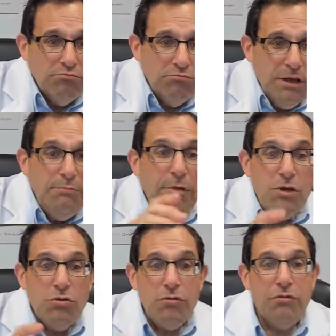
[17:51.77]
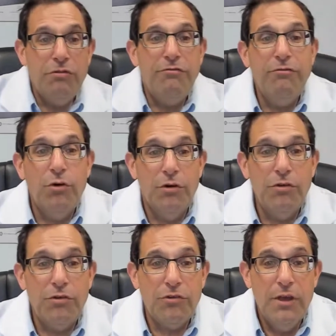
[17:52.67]
it measures the
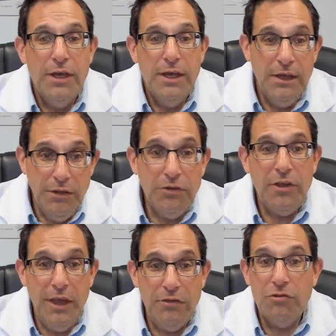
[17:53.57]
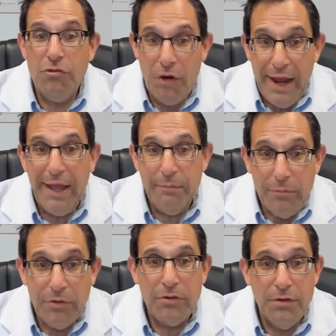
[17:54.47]
force, in this case
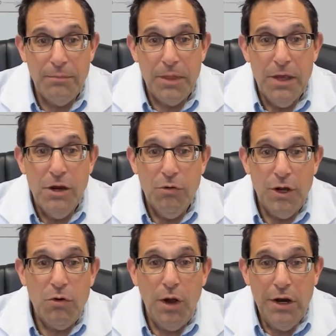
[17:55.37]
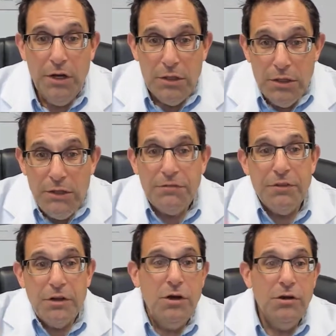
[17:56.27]
grams, required to lift the
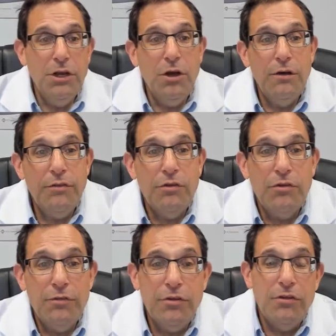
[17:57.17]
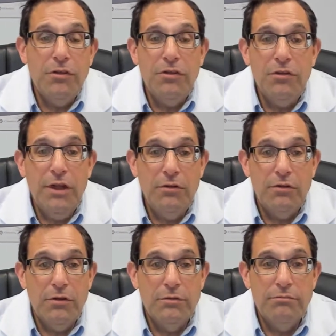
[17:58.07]
coating off the surface of the
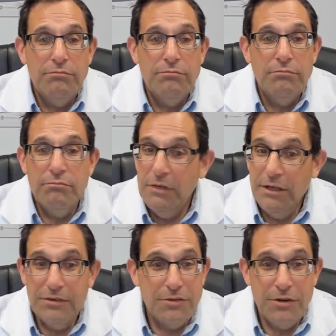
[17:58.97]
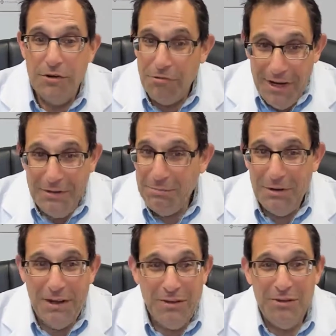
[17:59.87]
stencil. And it's great
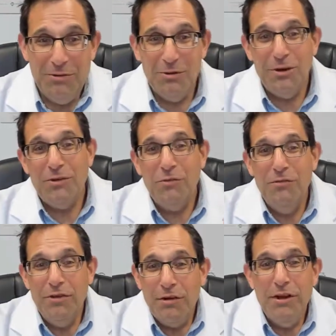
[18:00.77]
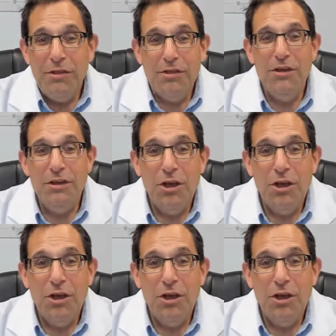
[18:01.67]
because it works with very thin